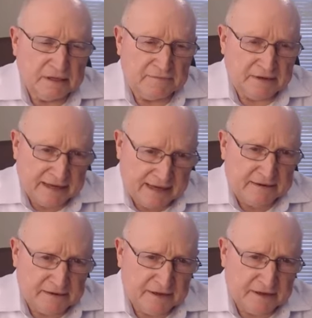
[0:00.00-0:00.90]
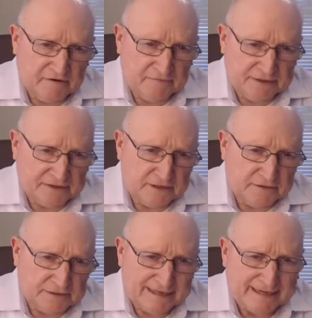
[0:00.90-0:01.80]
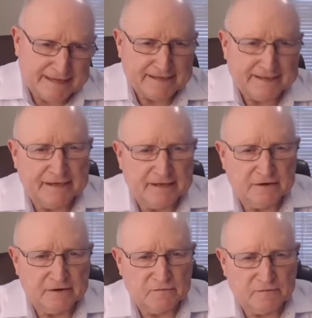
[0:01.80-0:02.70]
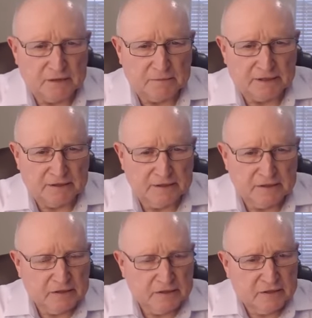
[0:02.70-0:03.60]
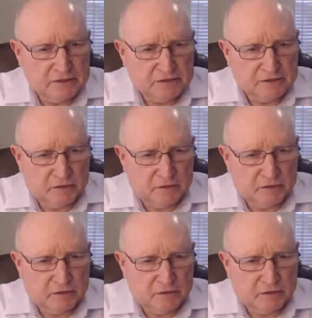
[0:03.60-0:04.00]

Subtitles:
If I can't take care of myself, I can't take care of the family. So,